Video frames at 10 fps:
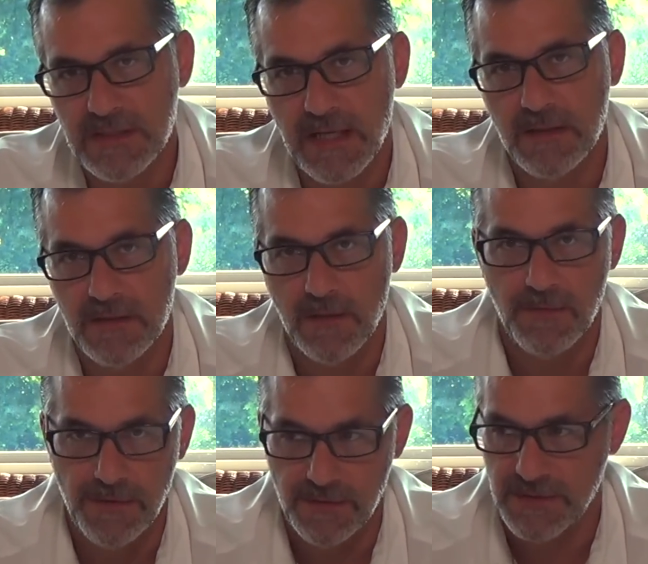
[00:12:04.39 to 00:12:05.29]
I can
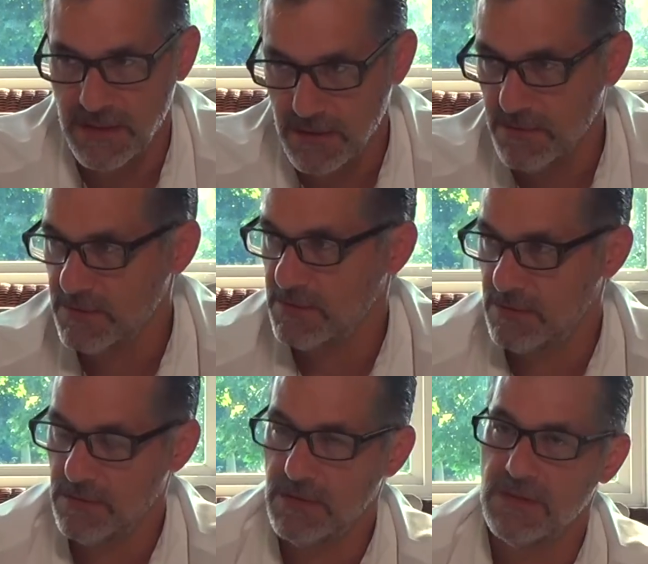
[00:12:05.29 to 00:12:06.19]
double your
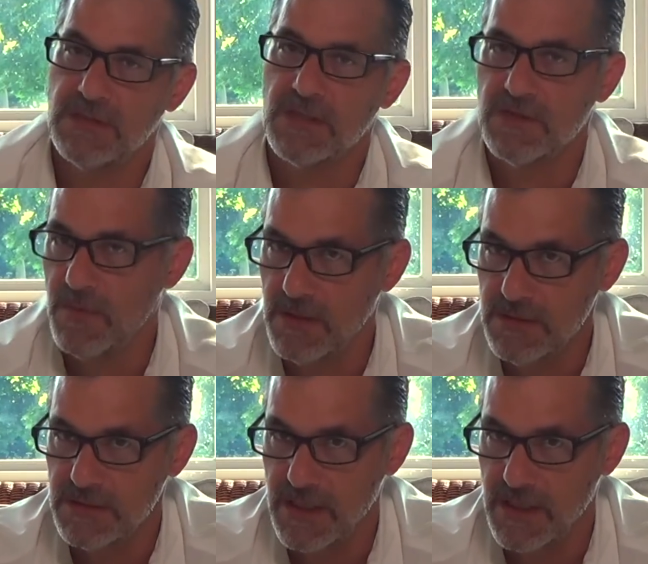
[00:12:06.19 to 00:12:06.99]
sales in 6 months,